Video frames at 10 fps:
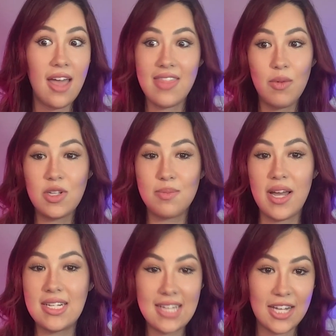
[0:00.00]
And that was my
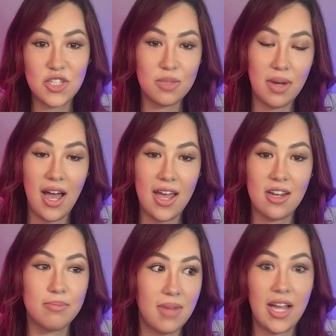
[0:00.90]
intention
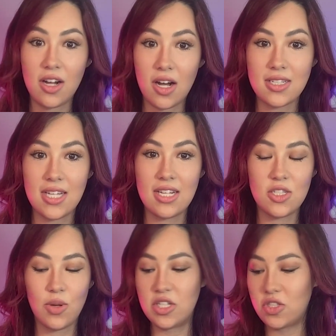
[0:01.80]
behind my content.
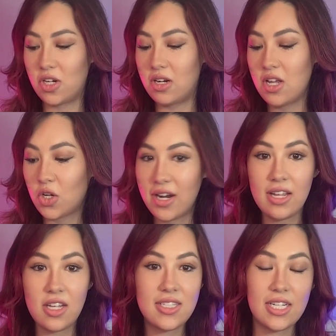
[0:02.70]
So I just started
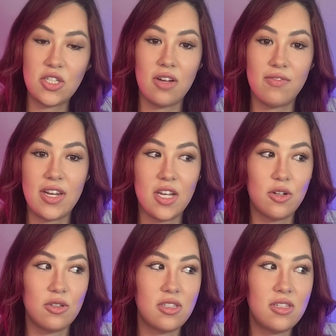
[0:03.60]
creating TikTok
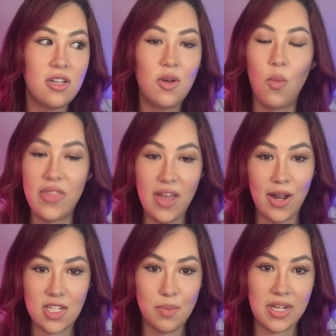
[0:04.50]
videos without
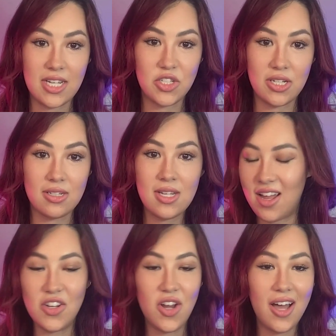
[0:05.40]
expectation,
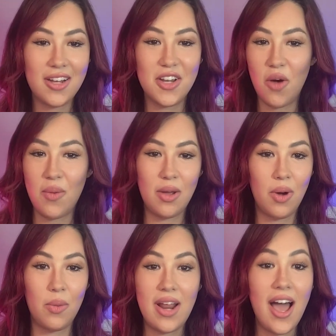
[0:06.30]
not knowing
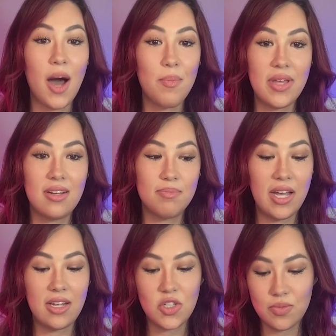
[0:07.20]
what would happen.
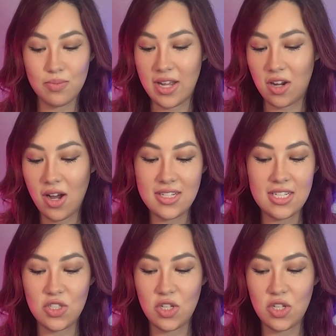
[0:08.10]
My content